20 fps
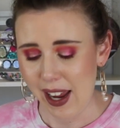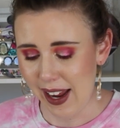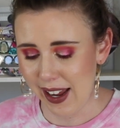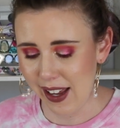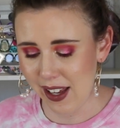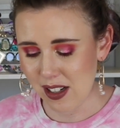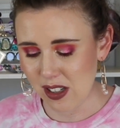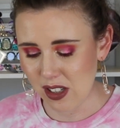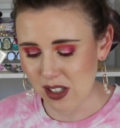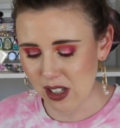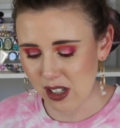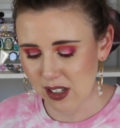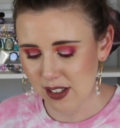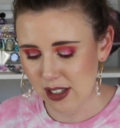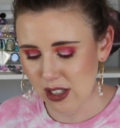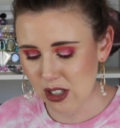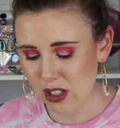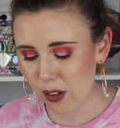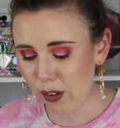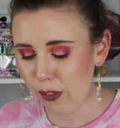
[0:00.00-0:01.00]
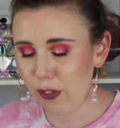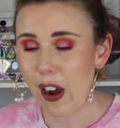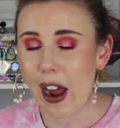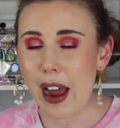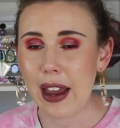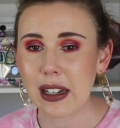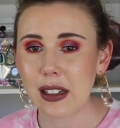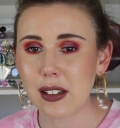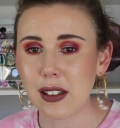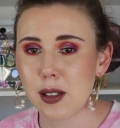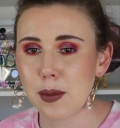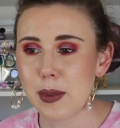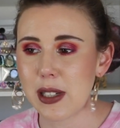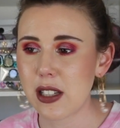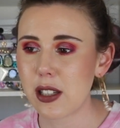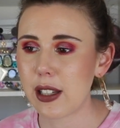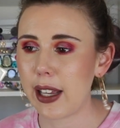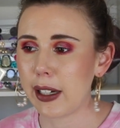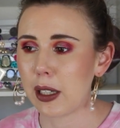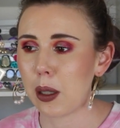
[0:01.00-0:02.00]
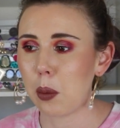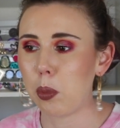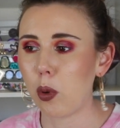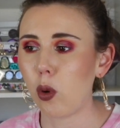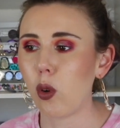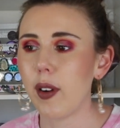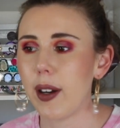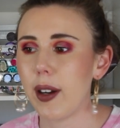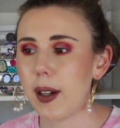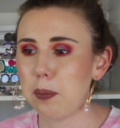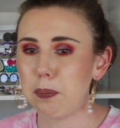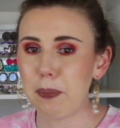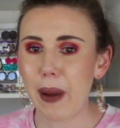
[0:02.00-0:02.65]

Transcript: and defining them as like a boring